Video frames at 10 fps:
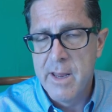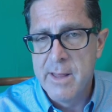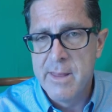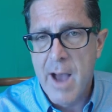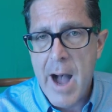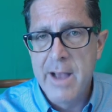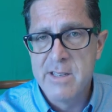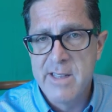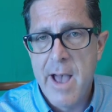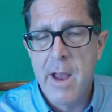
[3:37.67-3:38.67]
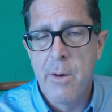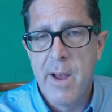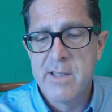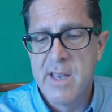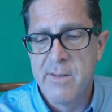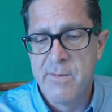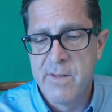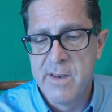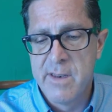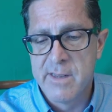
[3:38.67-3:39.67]
in the eyes of the IRS, have
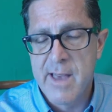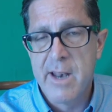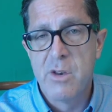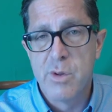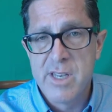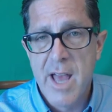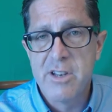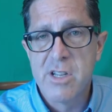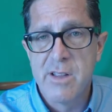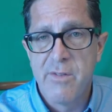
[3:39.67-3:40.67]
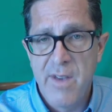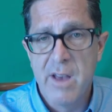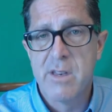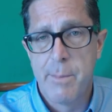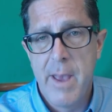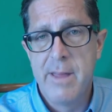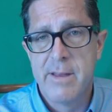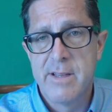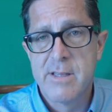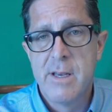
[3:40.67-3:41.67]
decided to intentionally fail to pay
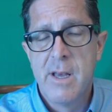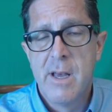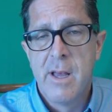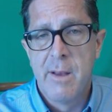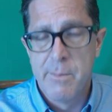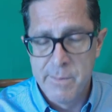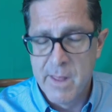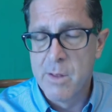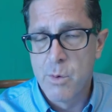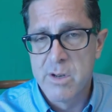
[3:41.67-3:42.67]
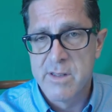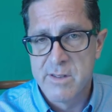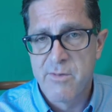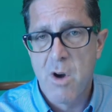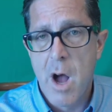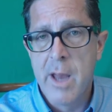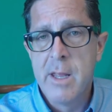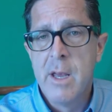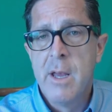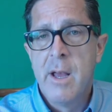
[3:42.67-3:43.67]
this, in other words, it's
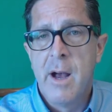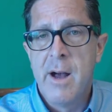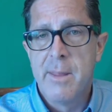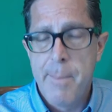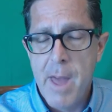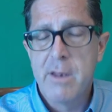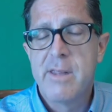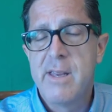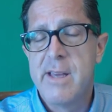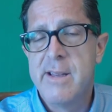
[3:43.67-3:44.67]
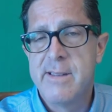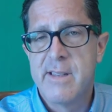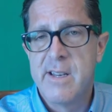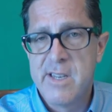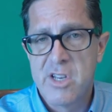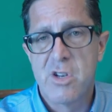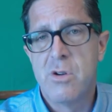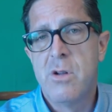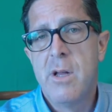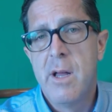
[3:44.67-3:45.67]
fraud, the penalty is an
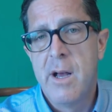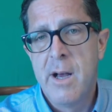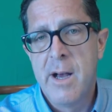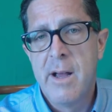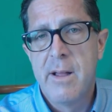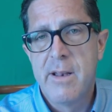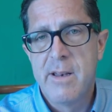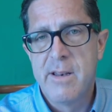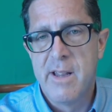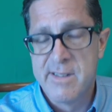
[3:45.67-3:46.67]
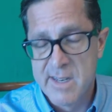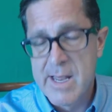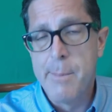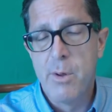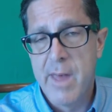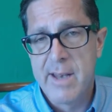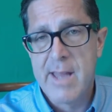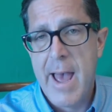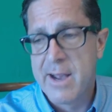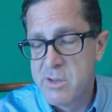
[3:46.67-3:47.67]
additional, it's a double that
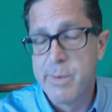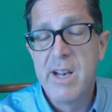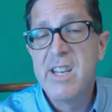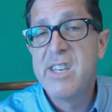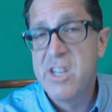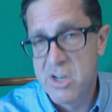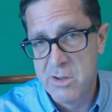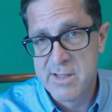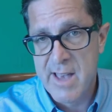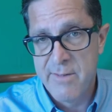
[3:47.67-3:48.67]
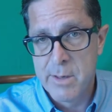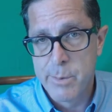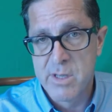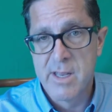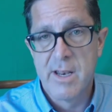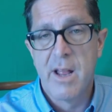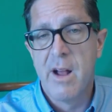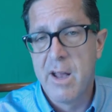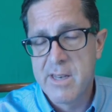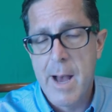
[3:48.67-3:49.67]
tax. So it'd be an additional 70%
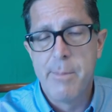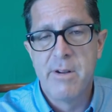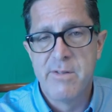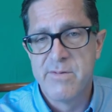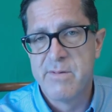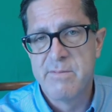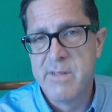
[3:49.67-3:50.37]
on top of